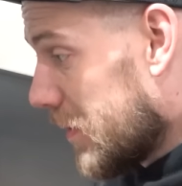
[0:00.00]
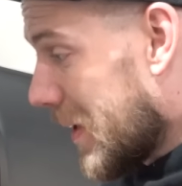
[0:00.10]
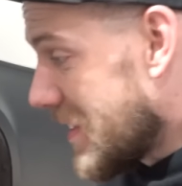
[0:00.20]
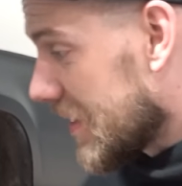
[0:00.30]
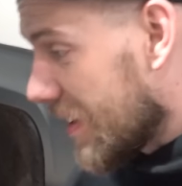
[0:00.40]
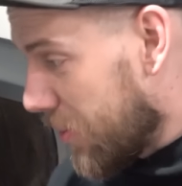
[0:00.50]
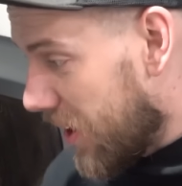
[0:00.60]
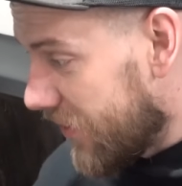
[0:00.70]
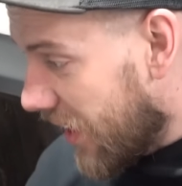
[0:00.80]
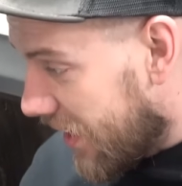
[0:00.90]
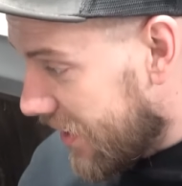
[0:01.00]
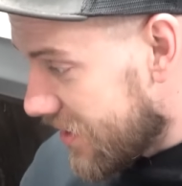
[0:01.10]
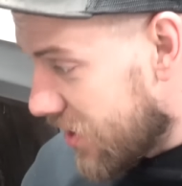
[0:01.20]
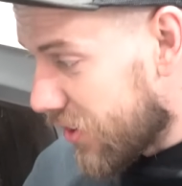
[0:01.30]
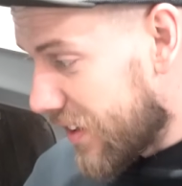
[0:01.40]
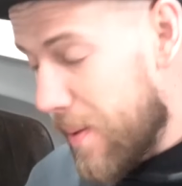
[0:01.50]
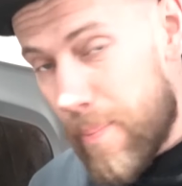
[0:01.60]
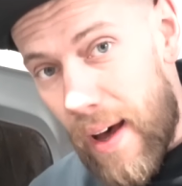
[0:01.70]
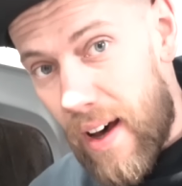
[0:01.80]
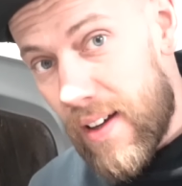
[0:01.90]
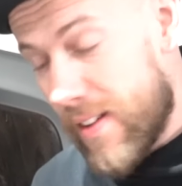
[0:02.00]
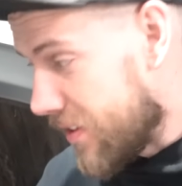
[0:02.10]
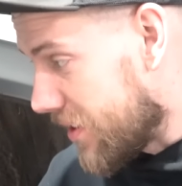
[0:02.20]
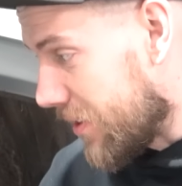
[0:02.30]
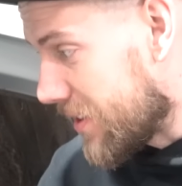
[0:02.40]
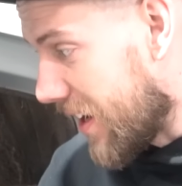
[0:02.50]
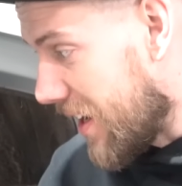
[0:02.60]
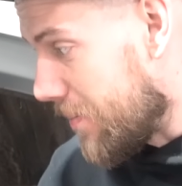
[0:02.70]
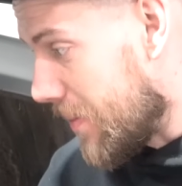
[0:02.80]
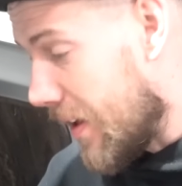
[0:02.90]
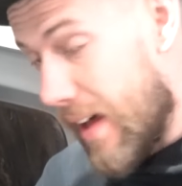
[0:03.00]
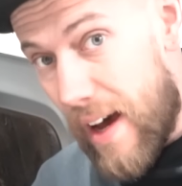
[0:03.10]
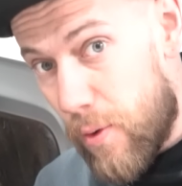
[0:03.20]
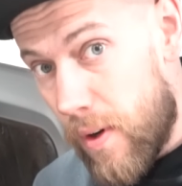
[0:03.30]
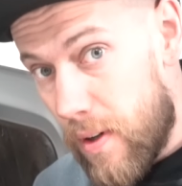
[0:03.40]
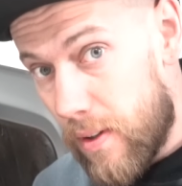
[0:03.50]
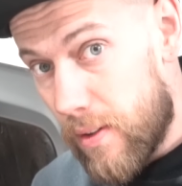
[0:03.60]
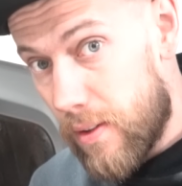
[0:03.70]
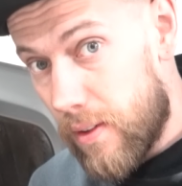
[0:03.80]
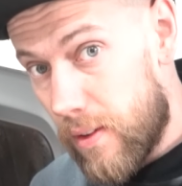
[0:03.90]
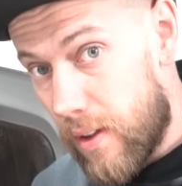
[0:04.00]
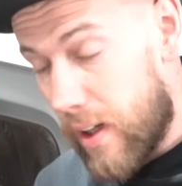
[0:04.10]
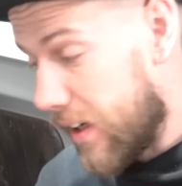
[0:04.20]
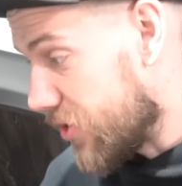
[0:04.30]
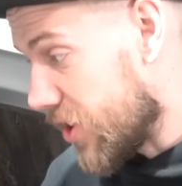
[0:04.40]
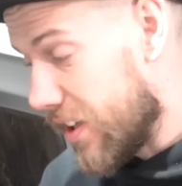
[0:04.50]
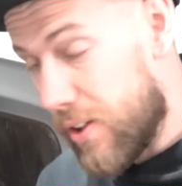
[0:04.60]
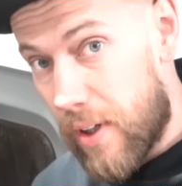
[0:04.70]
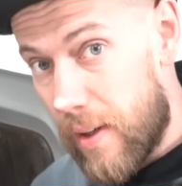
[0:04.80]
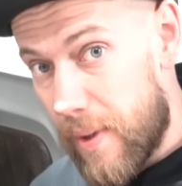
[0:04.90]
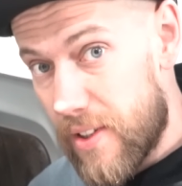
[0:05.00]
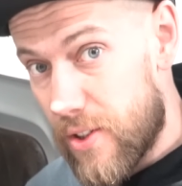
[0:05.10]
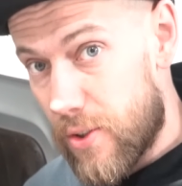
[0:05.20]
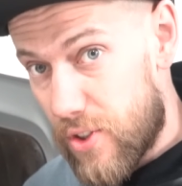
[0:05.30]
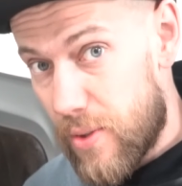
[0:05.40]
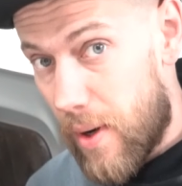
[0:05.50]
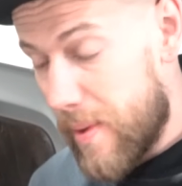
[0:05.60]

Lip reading: Basically what I've done is knocked that bar so it's came out. I'll insert a little clip here so you can see what I